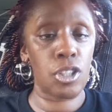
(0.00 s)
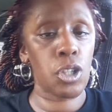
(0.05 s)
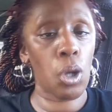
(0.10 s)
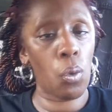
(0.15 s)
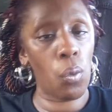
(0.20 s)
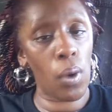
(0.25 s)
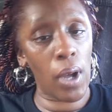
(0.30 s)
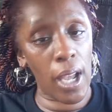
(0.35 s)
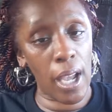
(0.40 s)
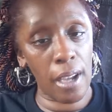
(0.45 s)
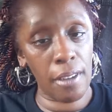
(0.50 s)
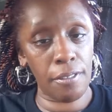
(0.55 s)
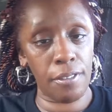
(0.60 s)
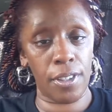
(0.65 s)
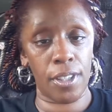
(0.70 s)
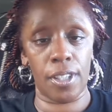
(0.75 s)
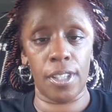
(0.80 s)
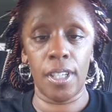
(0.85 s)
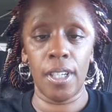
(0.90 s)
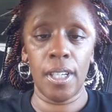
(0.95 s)
Don't
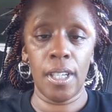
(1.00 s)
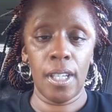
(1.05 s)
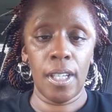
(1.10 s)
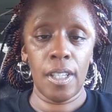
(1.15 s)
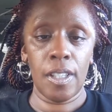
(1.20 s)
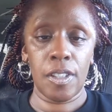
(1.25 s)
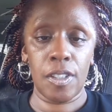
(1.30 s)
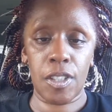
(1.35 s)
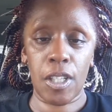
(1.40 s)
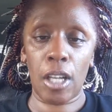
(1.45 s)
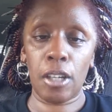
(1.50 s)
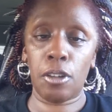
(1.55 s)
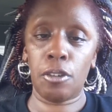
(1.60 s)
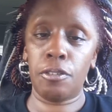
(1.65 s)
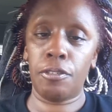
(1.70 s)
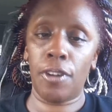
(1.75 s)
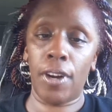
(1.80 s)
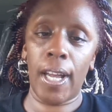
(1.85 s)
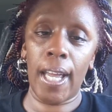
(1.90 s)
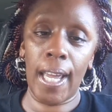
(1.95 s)
ever settle
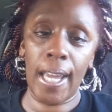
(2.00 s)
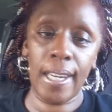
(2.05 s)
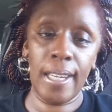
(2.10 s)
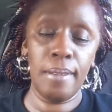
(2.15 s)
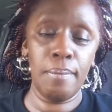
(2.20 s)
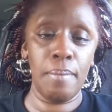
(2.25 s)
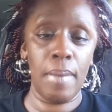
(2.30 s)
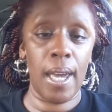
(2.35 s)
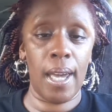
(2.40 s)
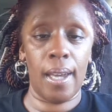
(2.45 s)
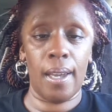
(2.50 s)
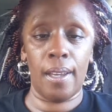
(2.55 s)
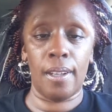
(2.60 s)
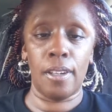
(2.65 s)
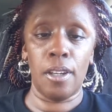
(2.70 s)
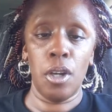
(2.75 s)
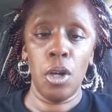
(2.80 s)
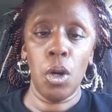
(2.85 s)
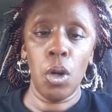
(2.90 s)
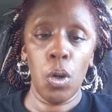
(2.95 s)
for any
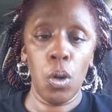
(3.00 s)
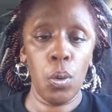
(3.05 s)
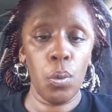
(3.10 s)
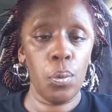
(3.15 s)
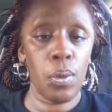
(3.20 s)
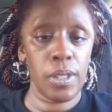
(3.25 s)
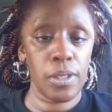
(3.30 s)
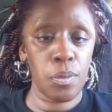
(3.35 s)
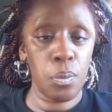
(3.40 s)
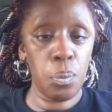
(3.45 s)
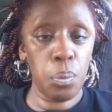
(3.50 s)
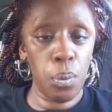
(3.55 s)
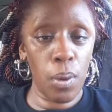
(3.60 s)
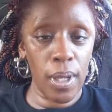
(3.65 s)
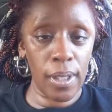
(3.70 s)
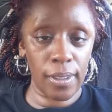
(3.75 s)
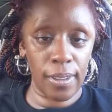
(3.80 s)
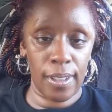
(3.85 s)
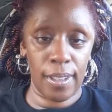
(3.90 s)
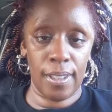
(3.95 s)
man who is
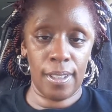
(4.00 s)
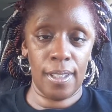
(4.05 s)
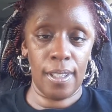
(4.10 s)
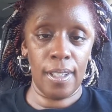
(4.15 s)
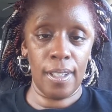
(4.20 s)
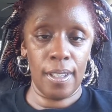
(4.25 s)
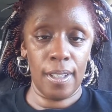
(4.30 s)
willing